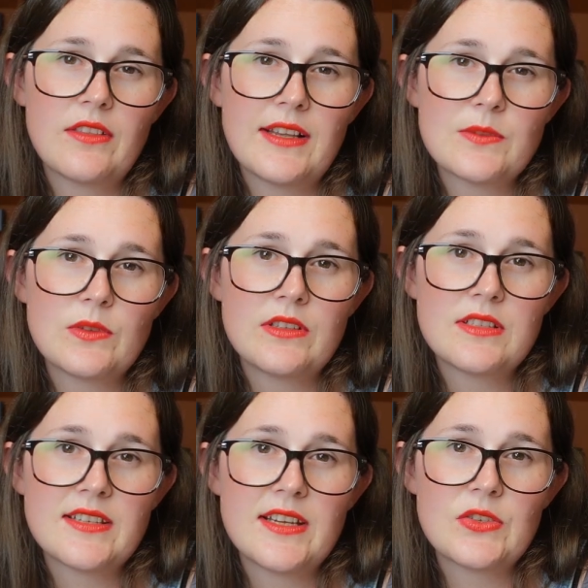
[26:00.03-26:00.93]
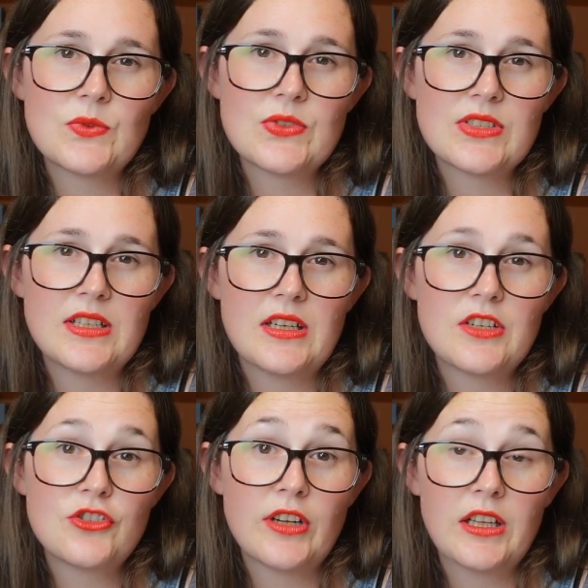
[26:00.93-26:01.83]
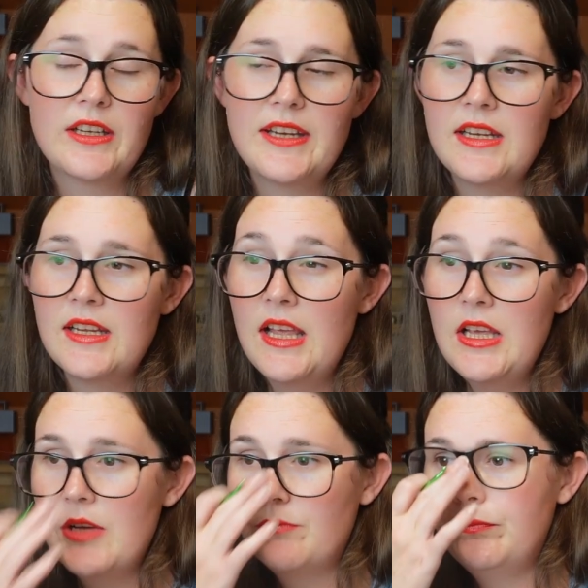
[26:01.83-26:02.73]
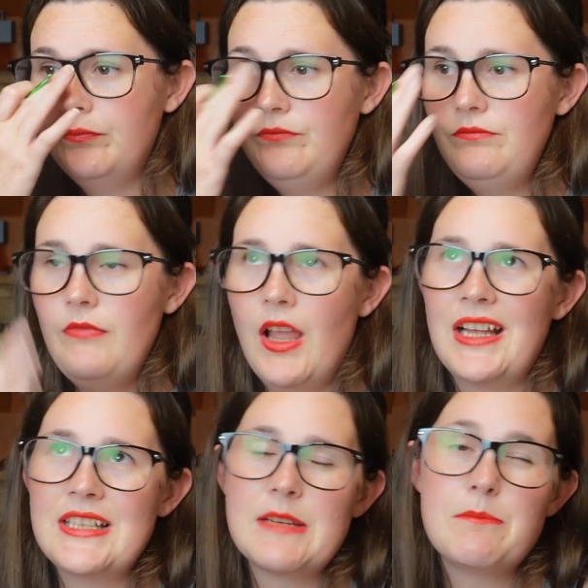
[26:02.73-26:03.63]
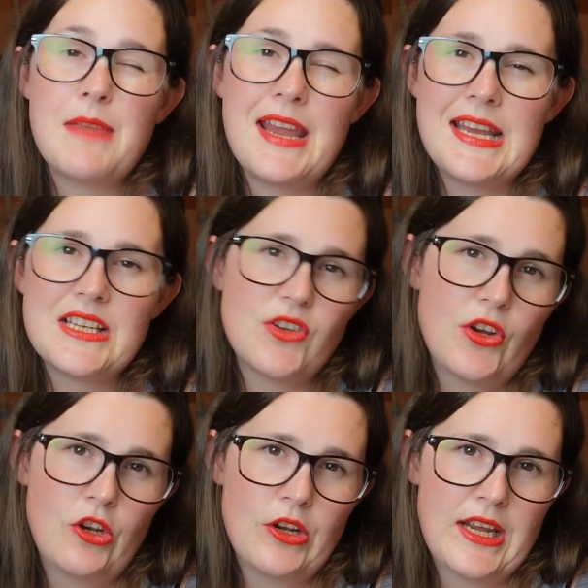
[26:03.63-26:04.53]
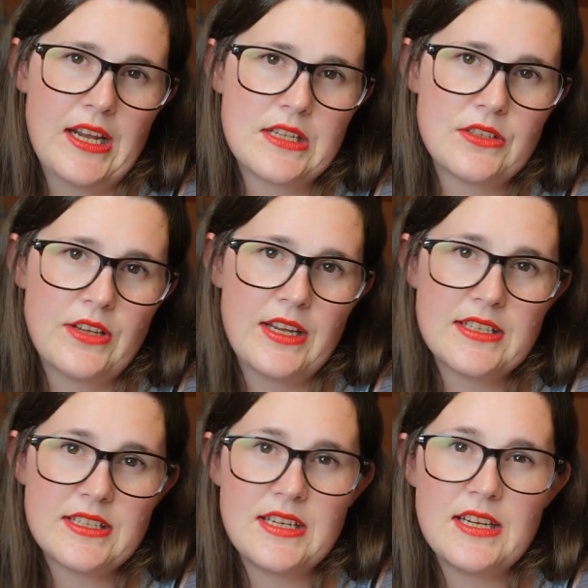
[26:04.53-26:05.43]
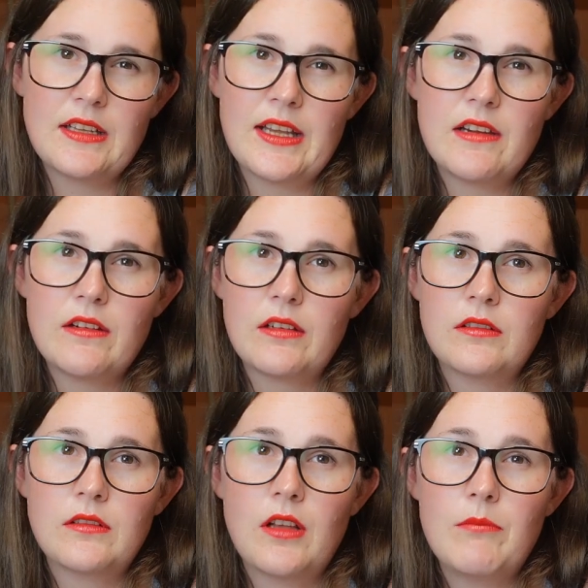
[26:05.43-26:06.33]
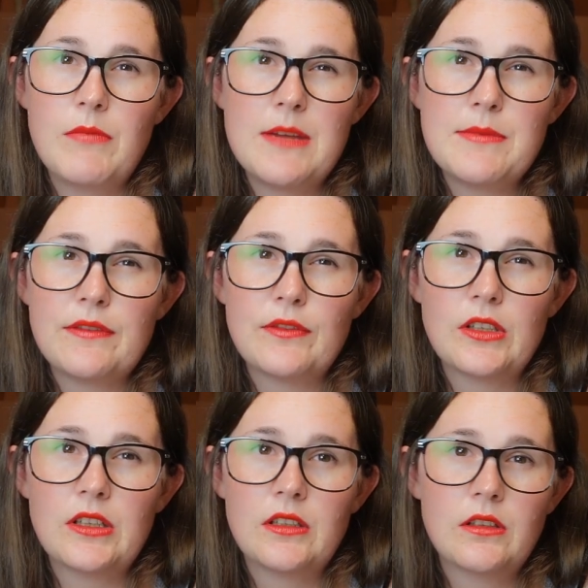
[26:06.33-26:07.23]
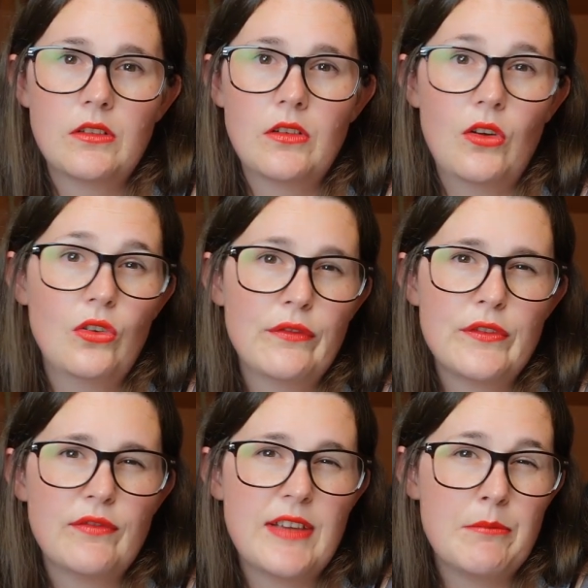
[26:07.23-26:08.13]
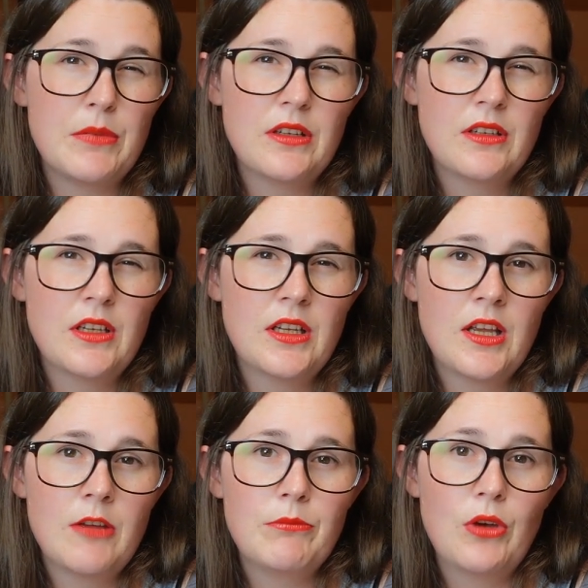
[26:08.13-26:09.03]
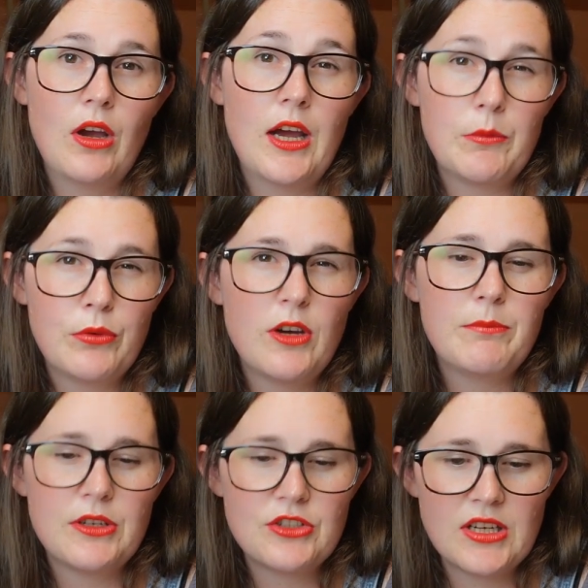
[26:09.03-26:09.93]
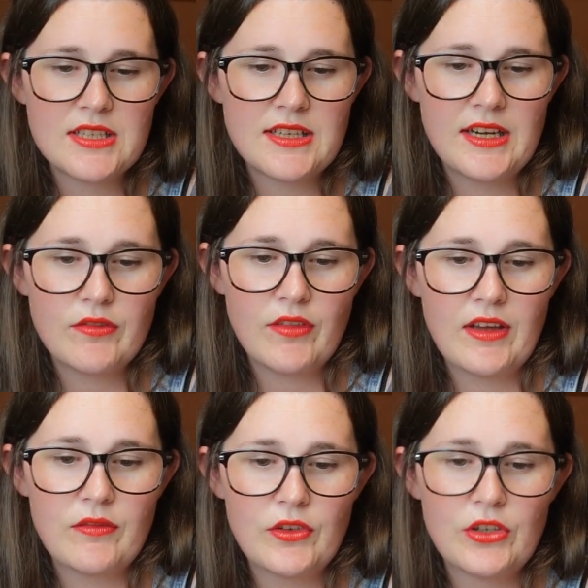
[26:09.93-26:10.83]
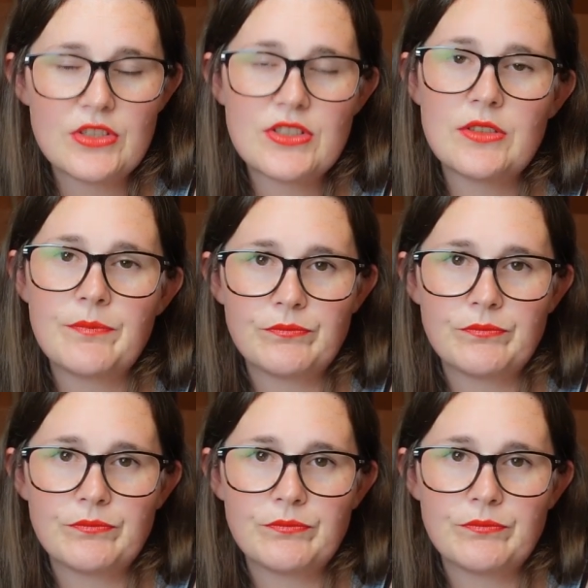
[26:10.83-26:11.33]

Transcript: that's when sales will start trickling in. And I may turn on ads on Etsy, like maybe for all of November, but I'll put a budget aside for that first.